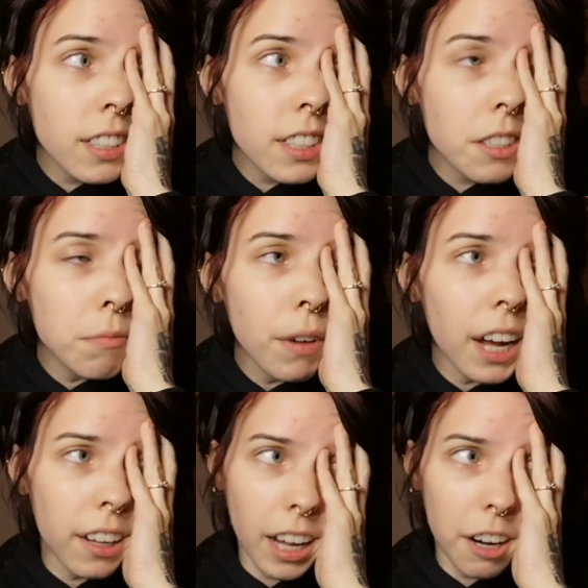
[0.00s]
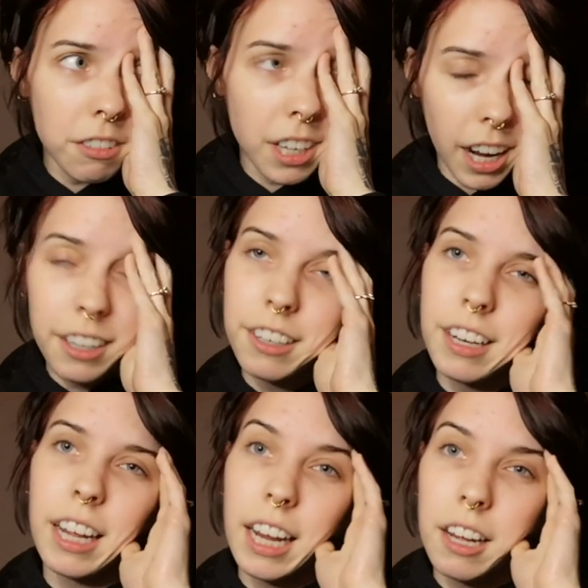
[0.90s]
smell how tired
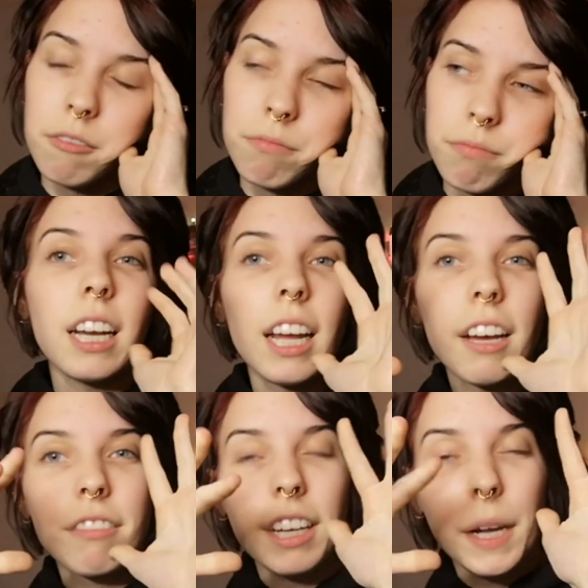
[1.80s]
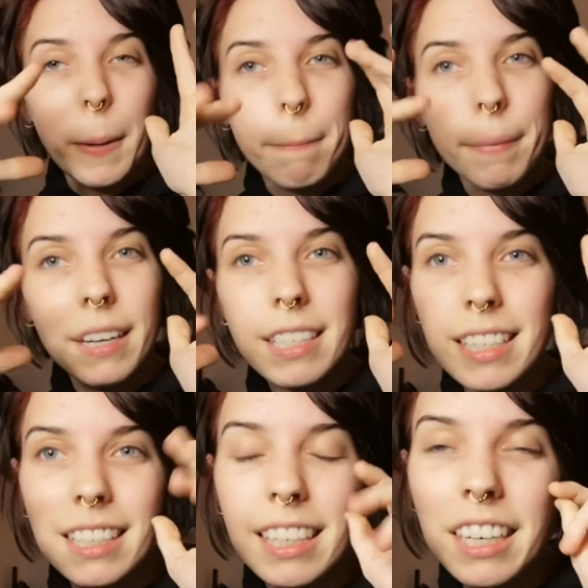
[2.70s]
I am. And I have like pins
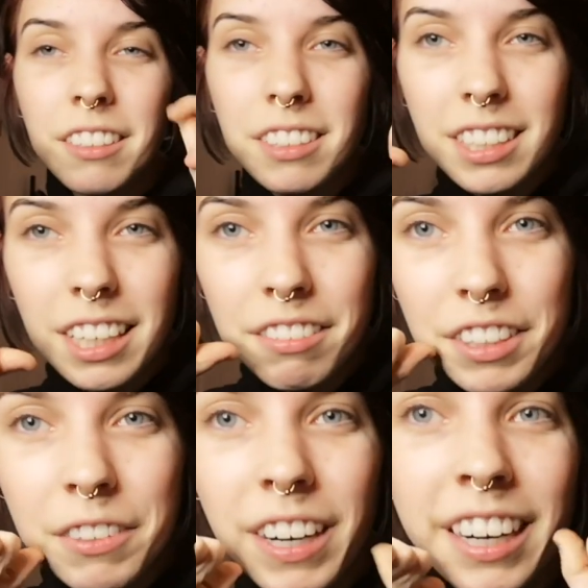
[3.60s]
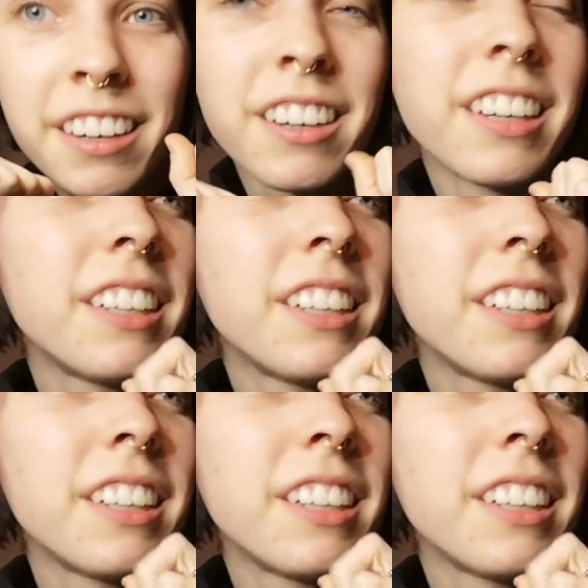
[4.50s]
and needles everywhere.